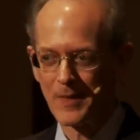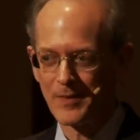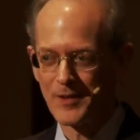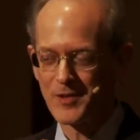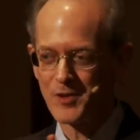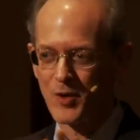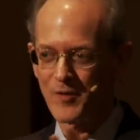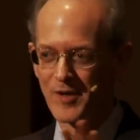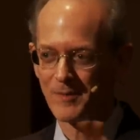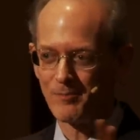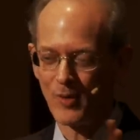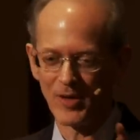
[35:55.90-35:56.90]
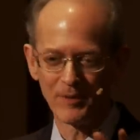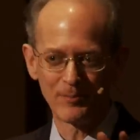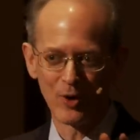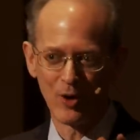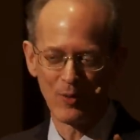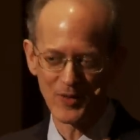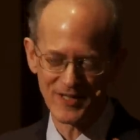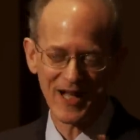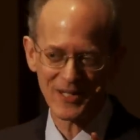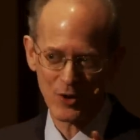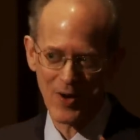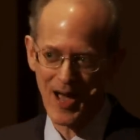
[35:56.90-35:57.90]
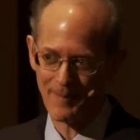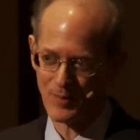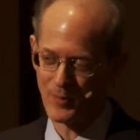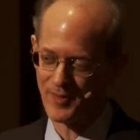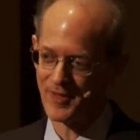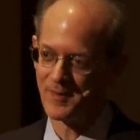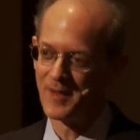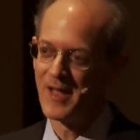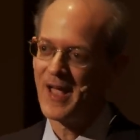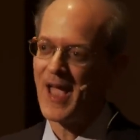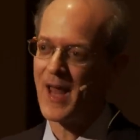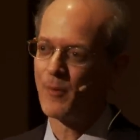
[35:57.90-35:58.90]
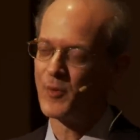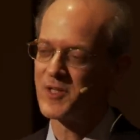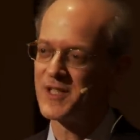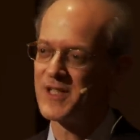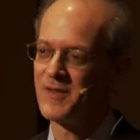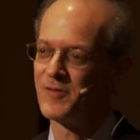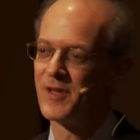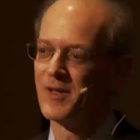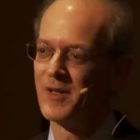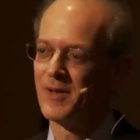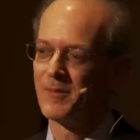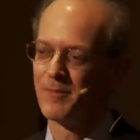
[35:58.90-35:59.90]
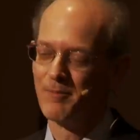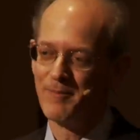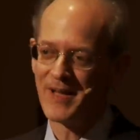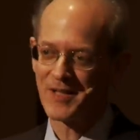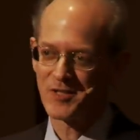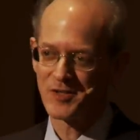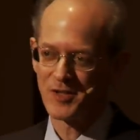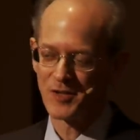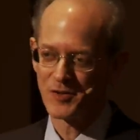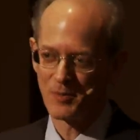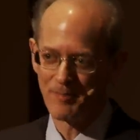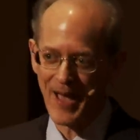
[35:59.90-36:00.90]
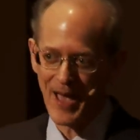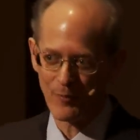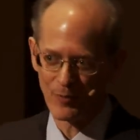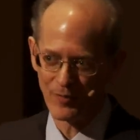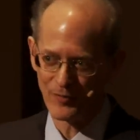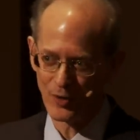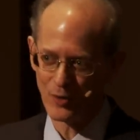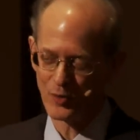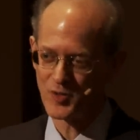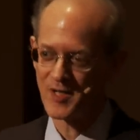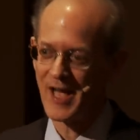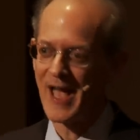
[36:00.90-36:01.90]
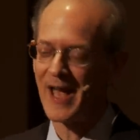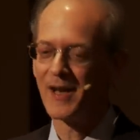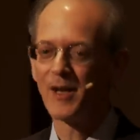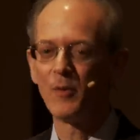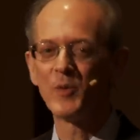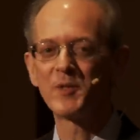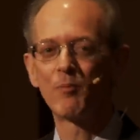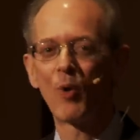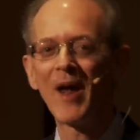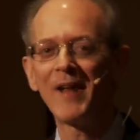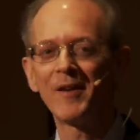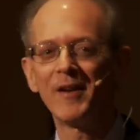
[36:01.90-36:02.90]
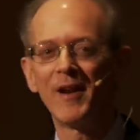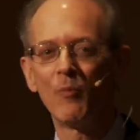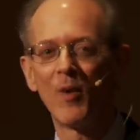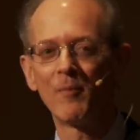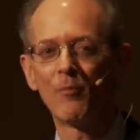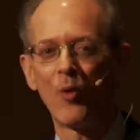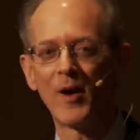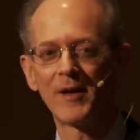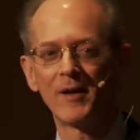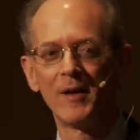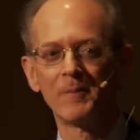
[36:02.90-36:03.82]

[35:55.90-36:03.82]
the Soviet Politburo was not so happy with it, and it received mixed to bad reviews, and it was branded at one point